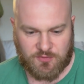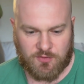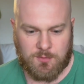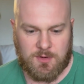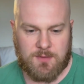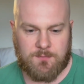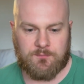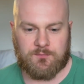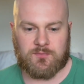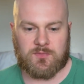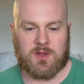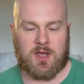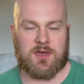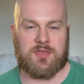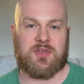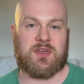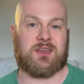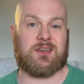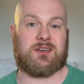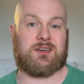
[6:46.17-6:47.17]
from him. I
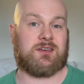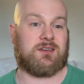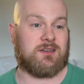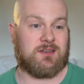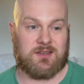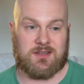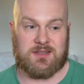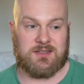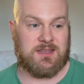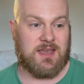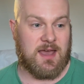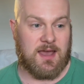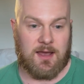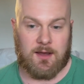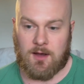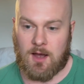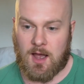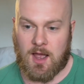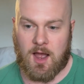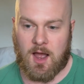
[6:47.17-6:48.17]
think, yeah,
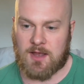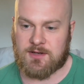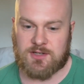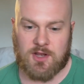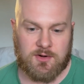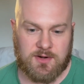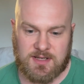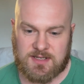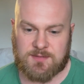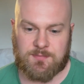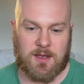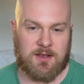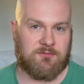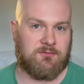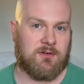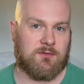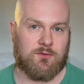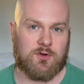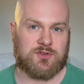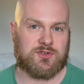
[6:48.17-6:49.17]
I don't expect
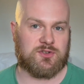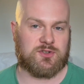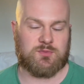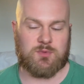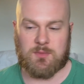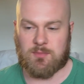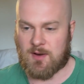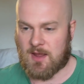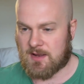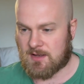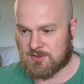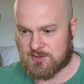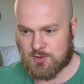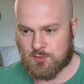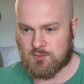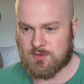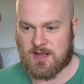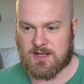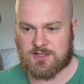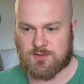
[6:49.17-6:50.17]
Finn Russell to be playing at
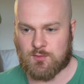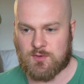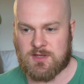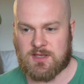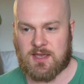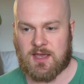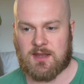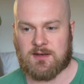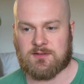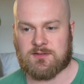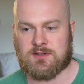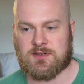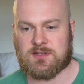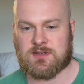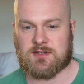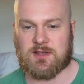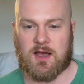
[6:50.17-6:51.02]
all next weekend.